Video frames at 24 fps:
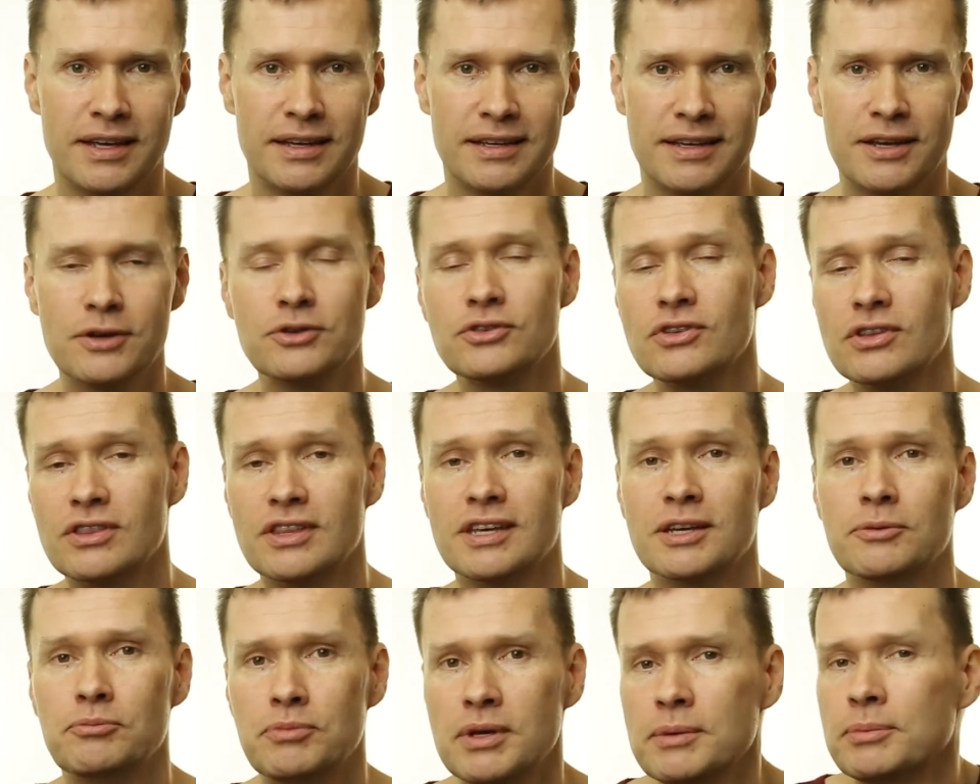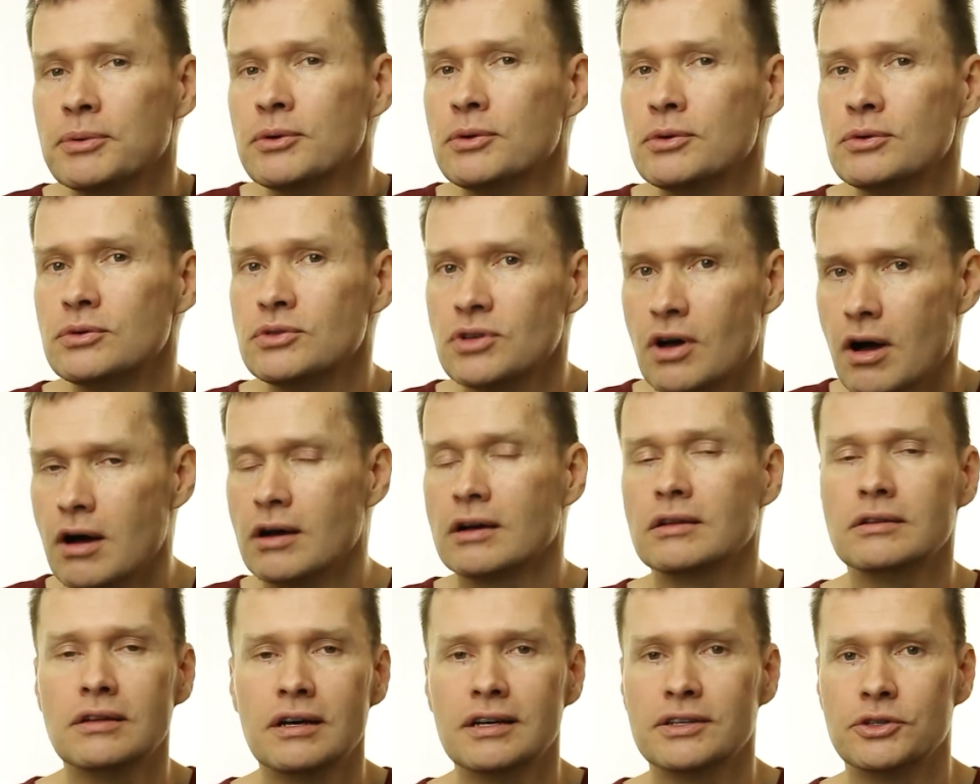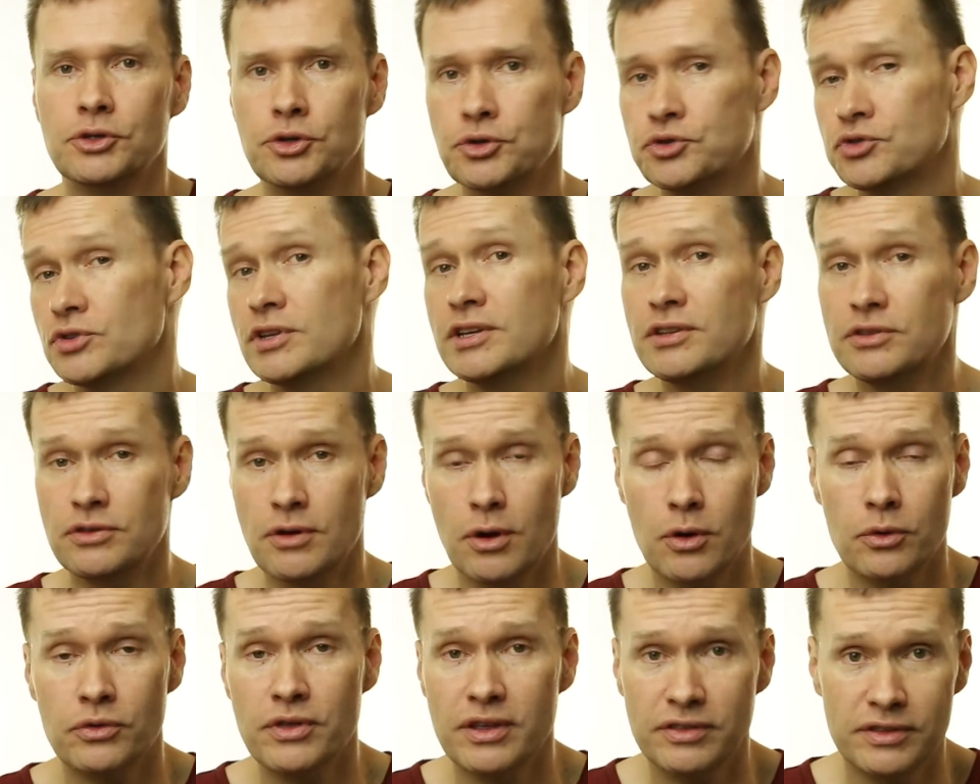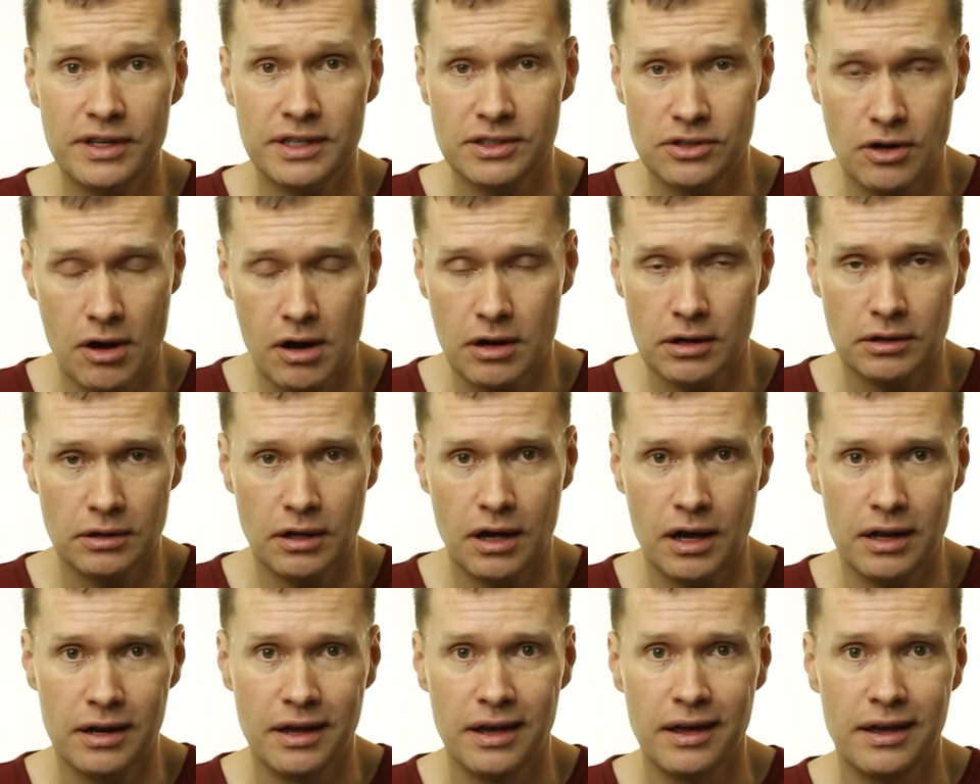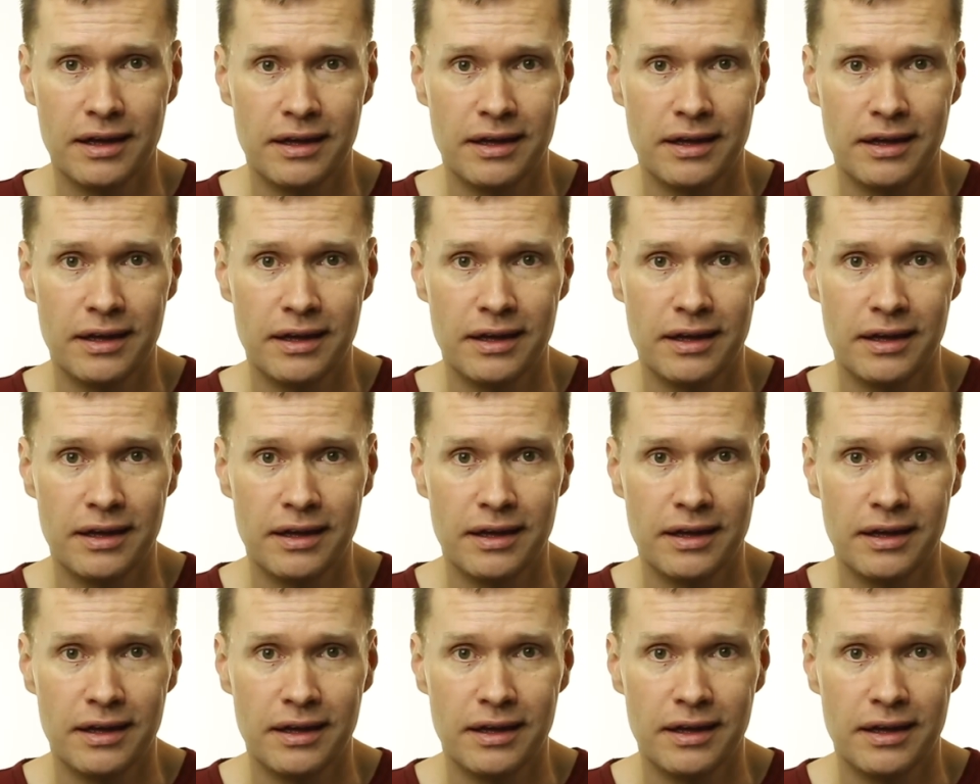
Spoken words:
Here's the thing, people who talk a lot usually know that they talk a lot.